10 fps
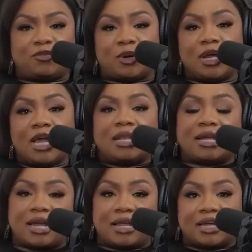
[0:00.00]
for,
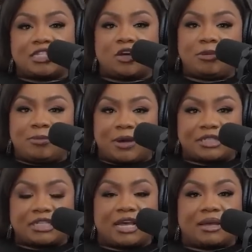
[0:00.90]
like I tell people all the
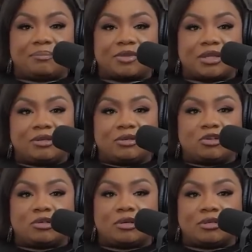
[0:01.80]
time,
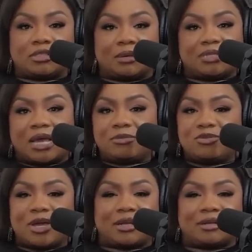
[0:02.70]
sometimes you
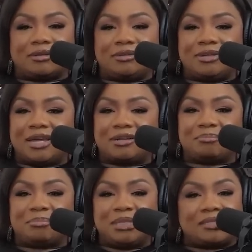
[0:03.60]
gotta
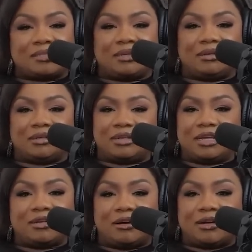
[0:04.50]
be still and
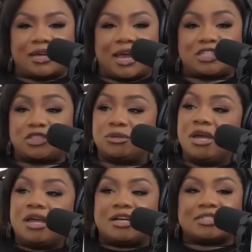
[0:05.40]
let God guide you.
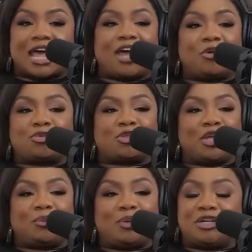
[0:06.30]
Cause I don't
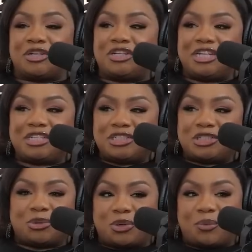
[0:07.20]
think we could have did this
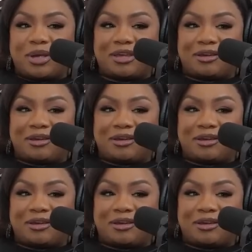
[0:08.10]
show nowhere